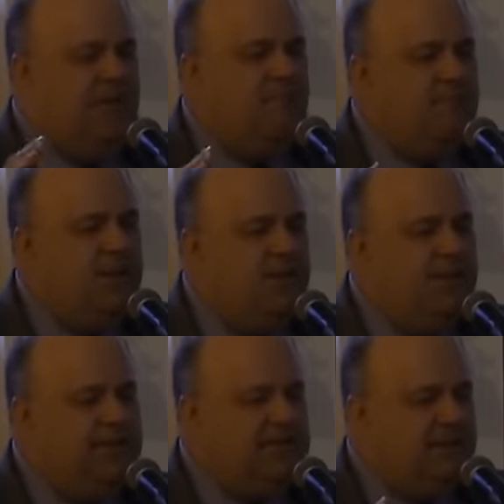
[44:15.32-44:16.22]
and
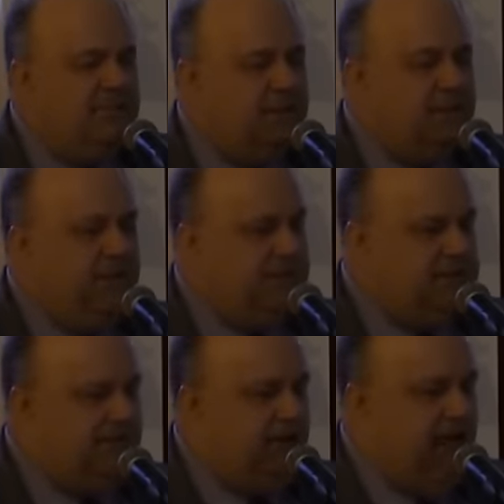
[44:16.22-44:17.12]
millions and
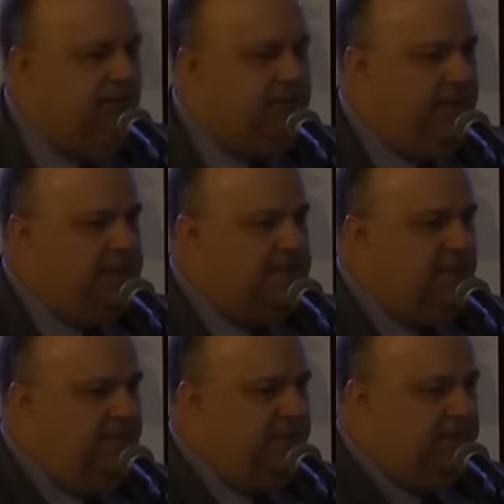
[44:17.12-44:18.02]
millions of
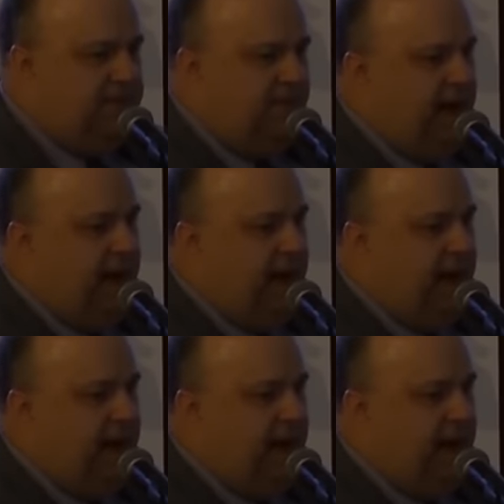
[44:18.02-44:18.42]
copies of these